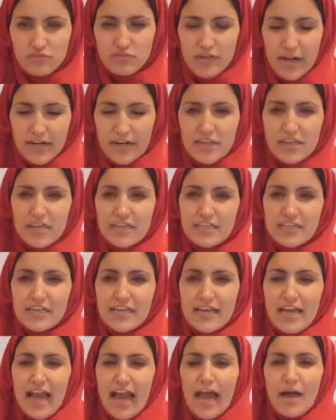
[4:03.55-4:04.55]
Try to think
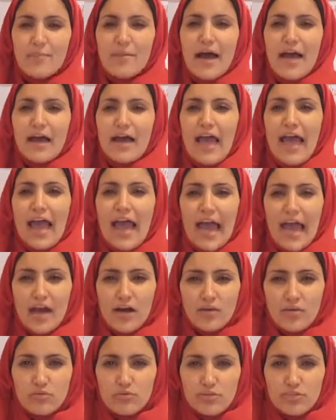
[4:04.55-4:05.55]
about
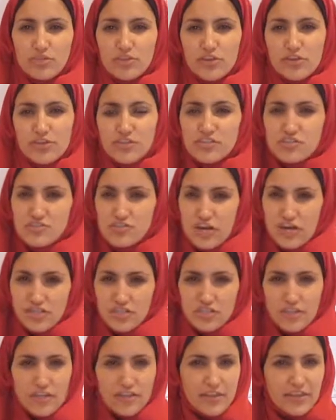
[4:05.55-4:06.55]
how the
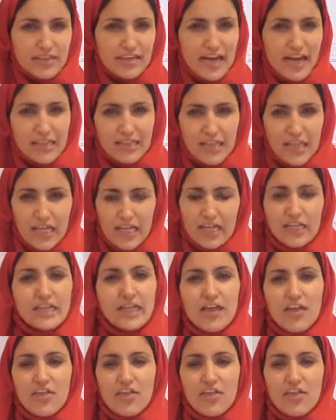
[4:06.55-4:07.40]
structure, the color,